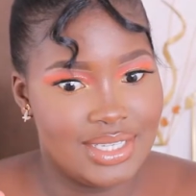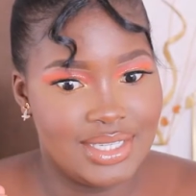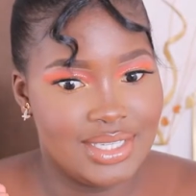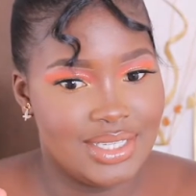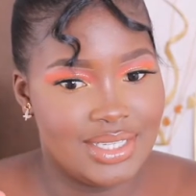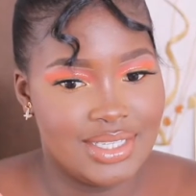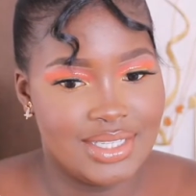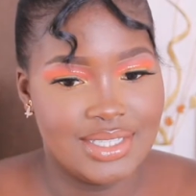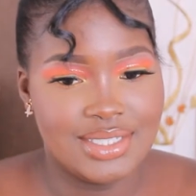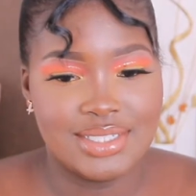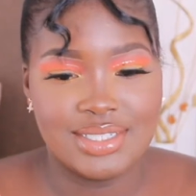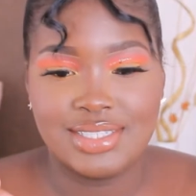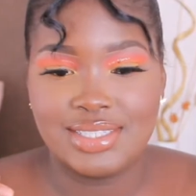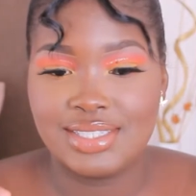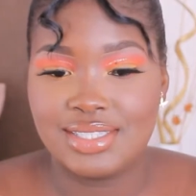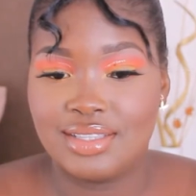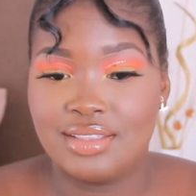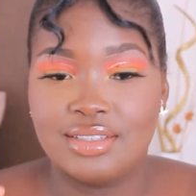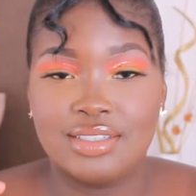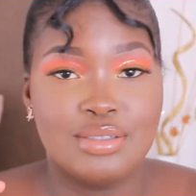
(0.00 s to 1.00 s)
needed. It's
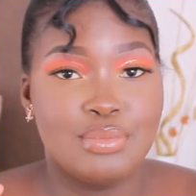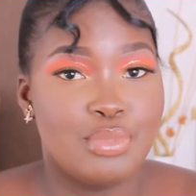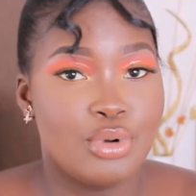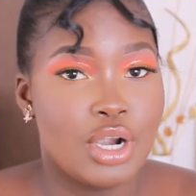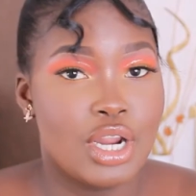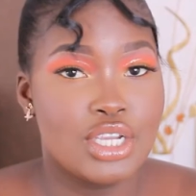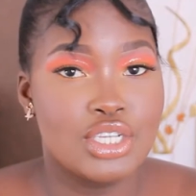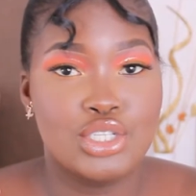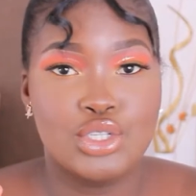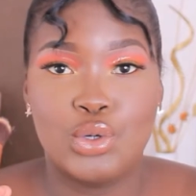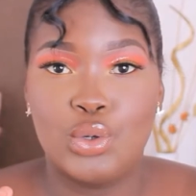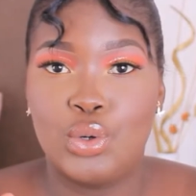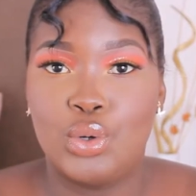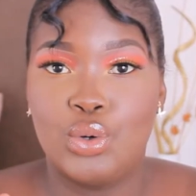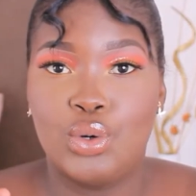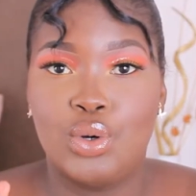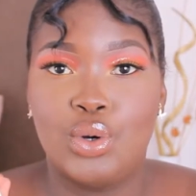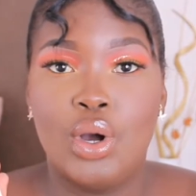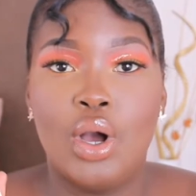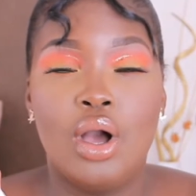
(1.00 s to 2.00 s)
either a brush
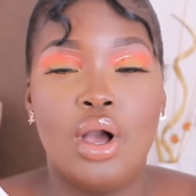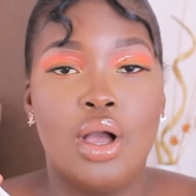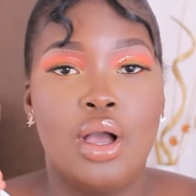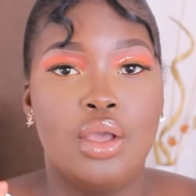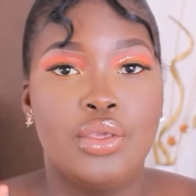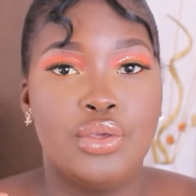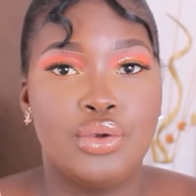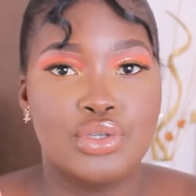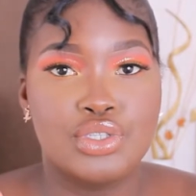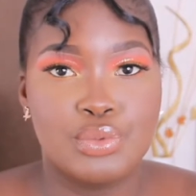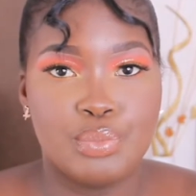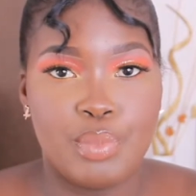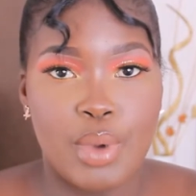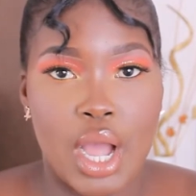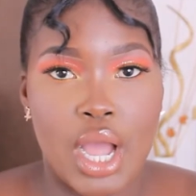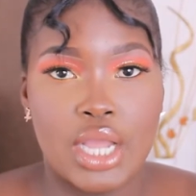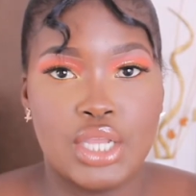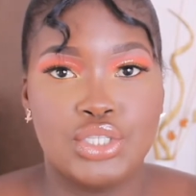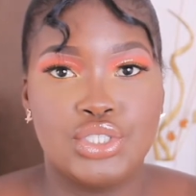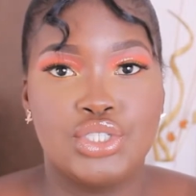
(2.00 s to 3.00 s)
or your
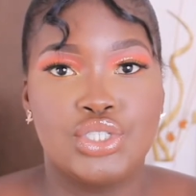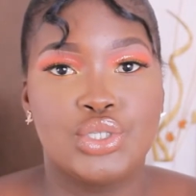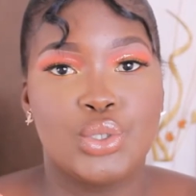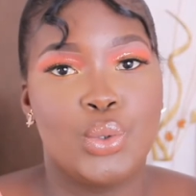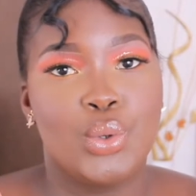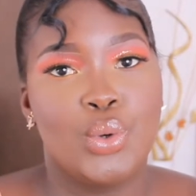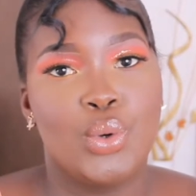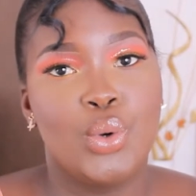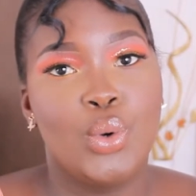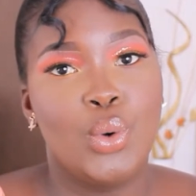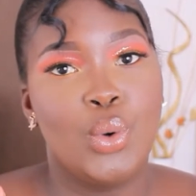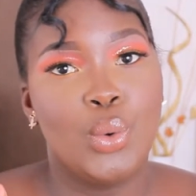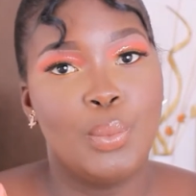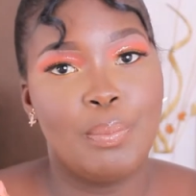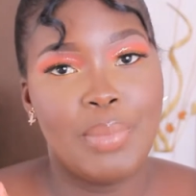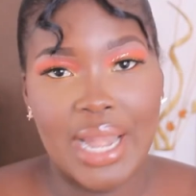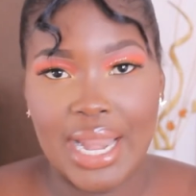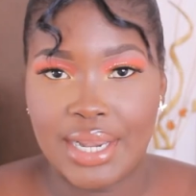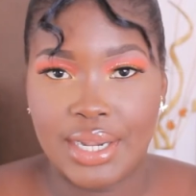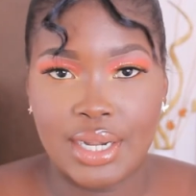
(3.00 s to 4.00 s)
sponge or
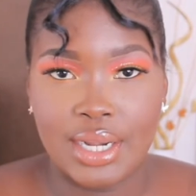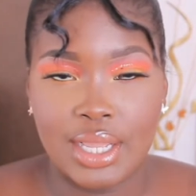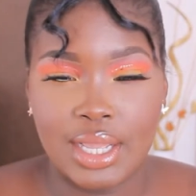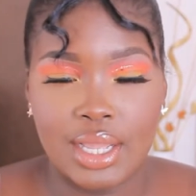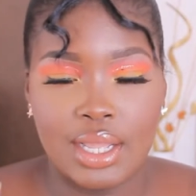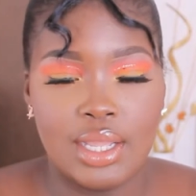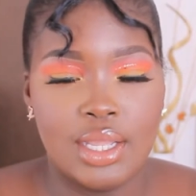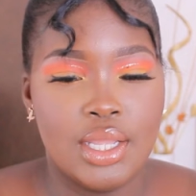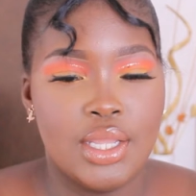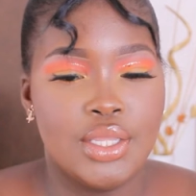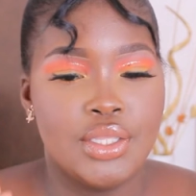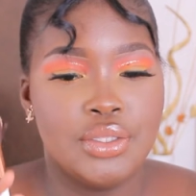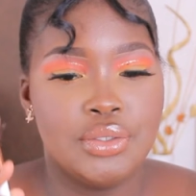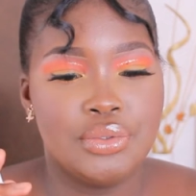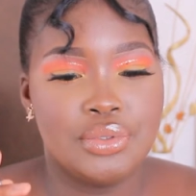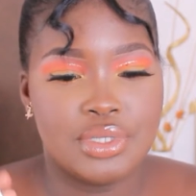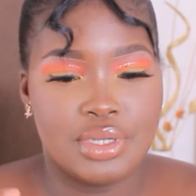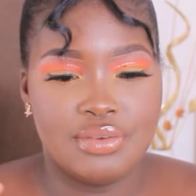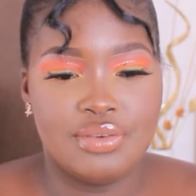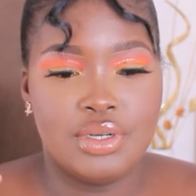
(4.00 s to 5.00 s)
blender. You're
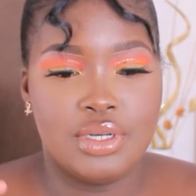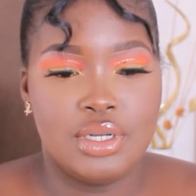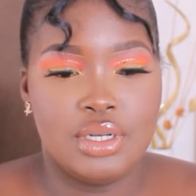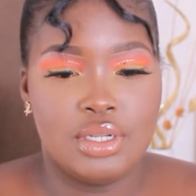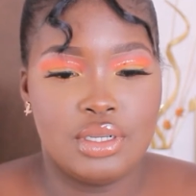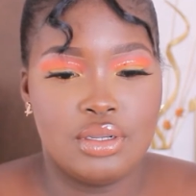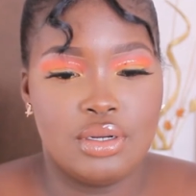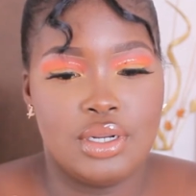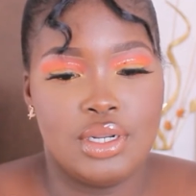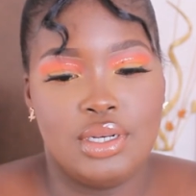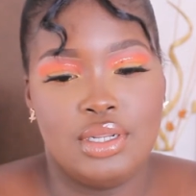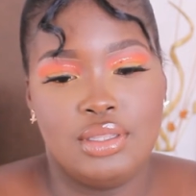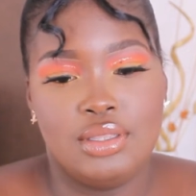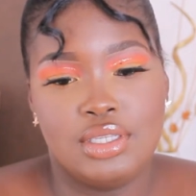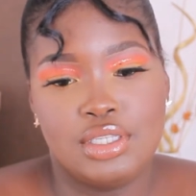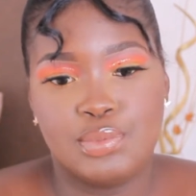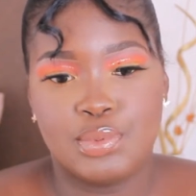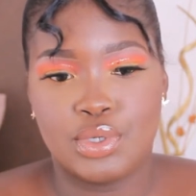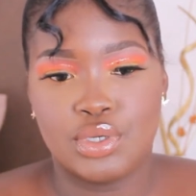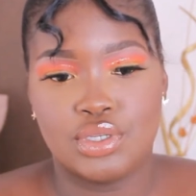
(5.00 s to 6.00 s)
definitely gonna need
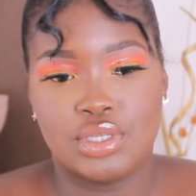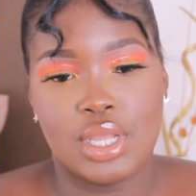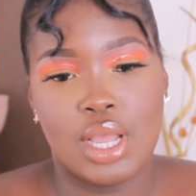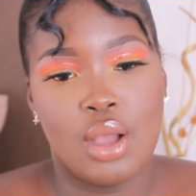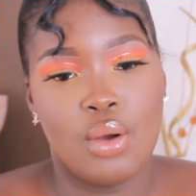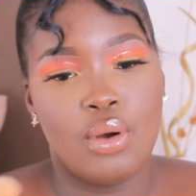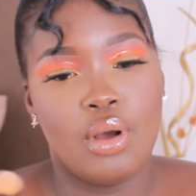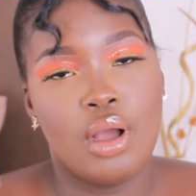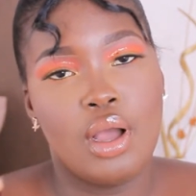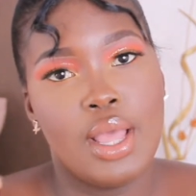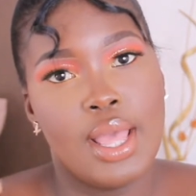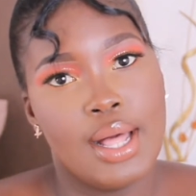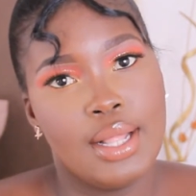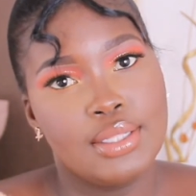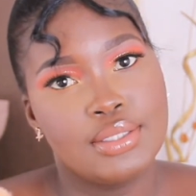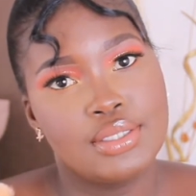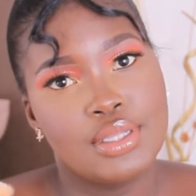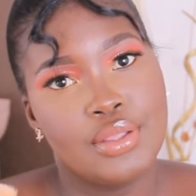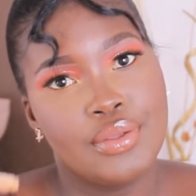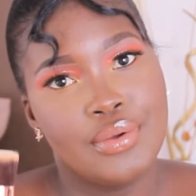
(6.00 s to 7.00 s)
this, because how
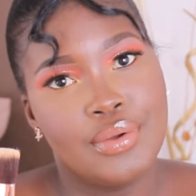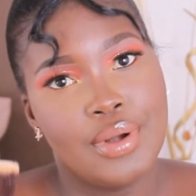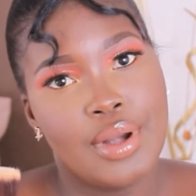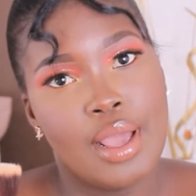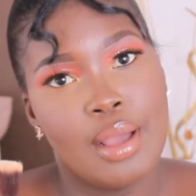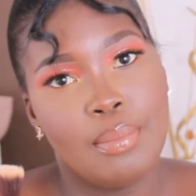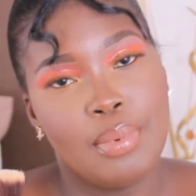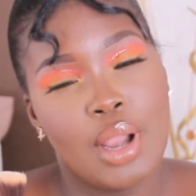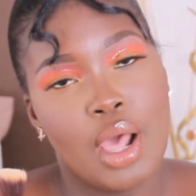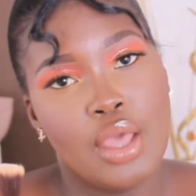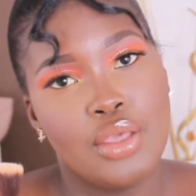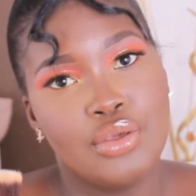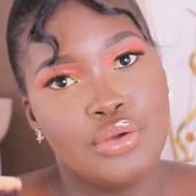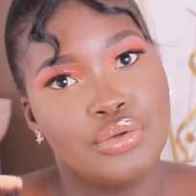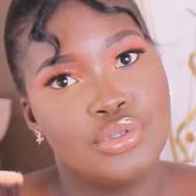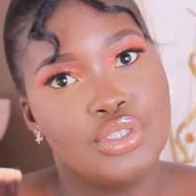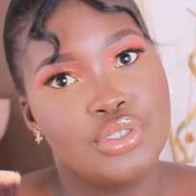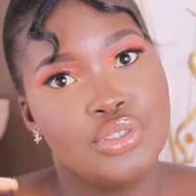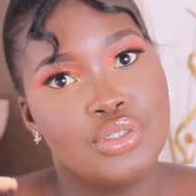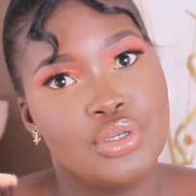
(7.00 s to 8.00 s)
else are you gonna apply
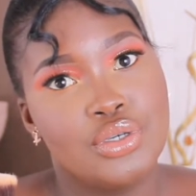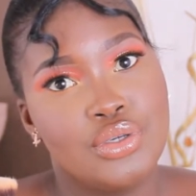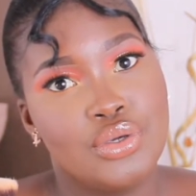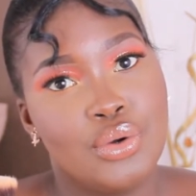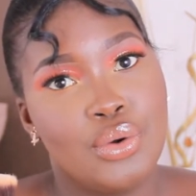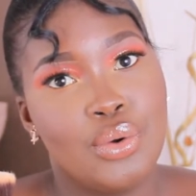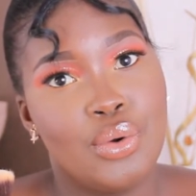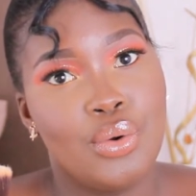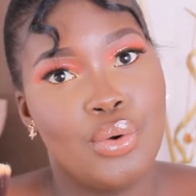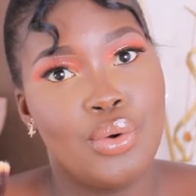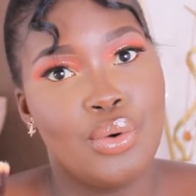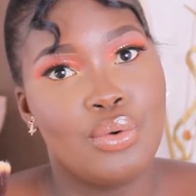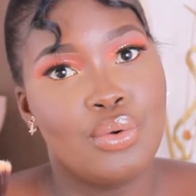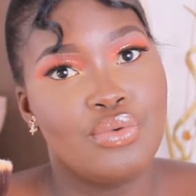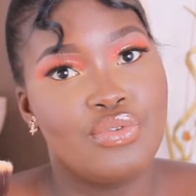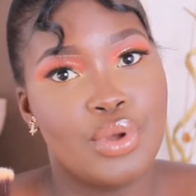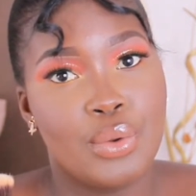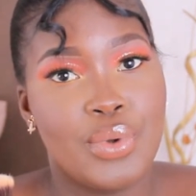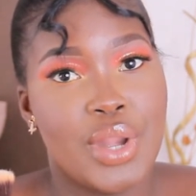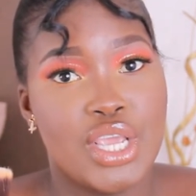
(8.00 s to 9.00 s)
your
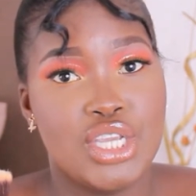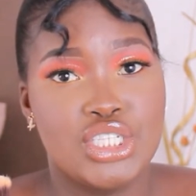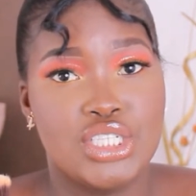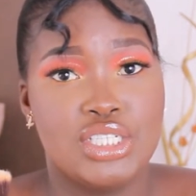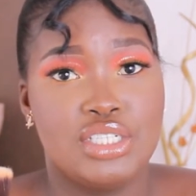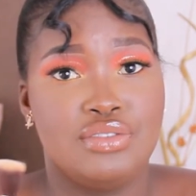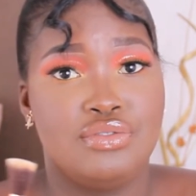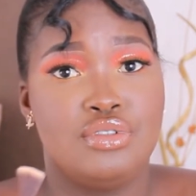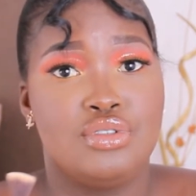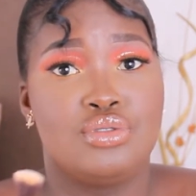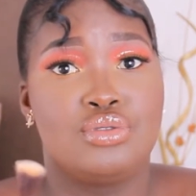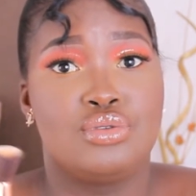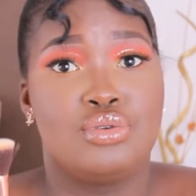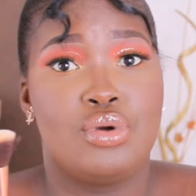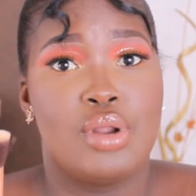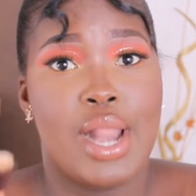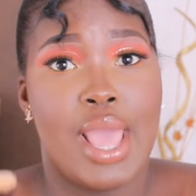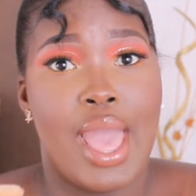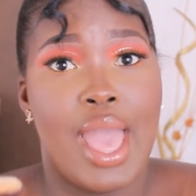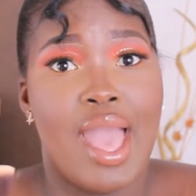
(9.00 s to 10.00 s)
foundation if you do
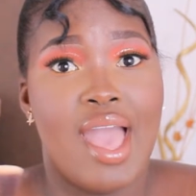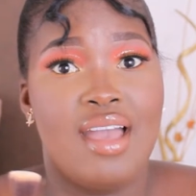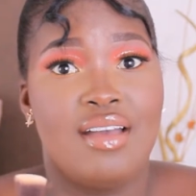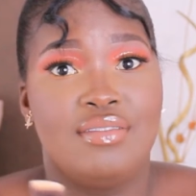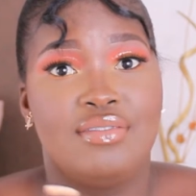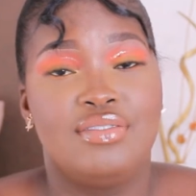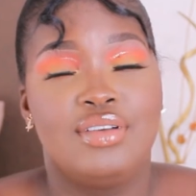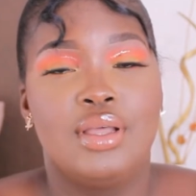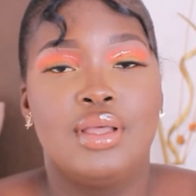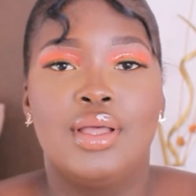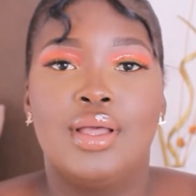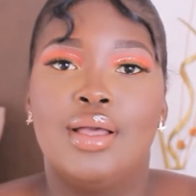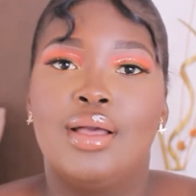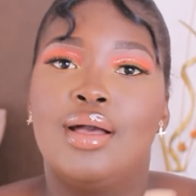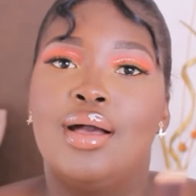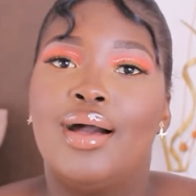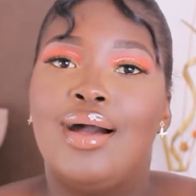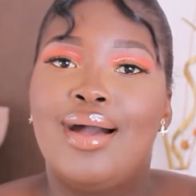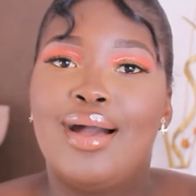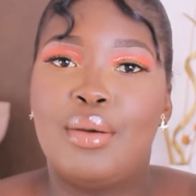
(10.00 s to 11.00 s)
not have
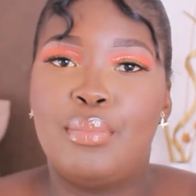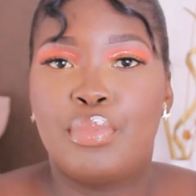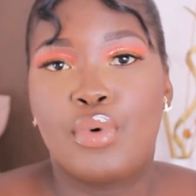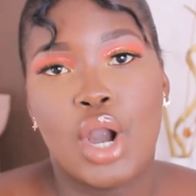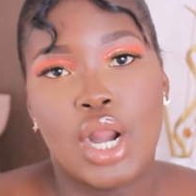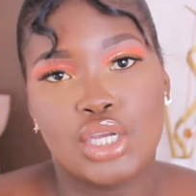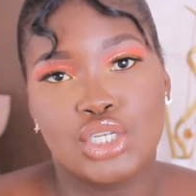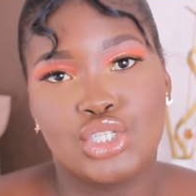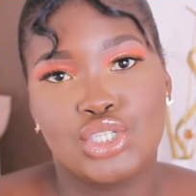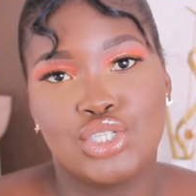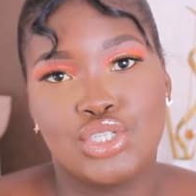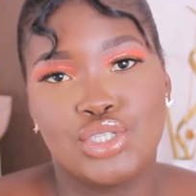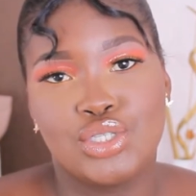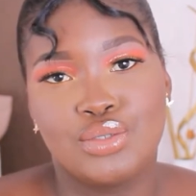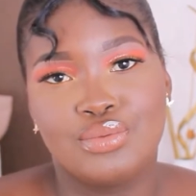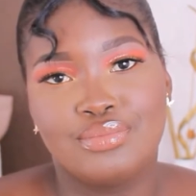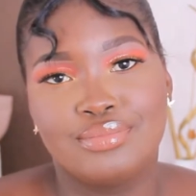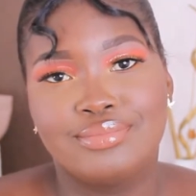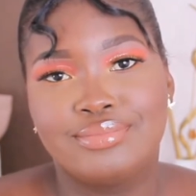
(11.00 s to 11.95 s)
a brush?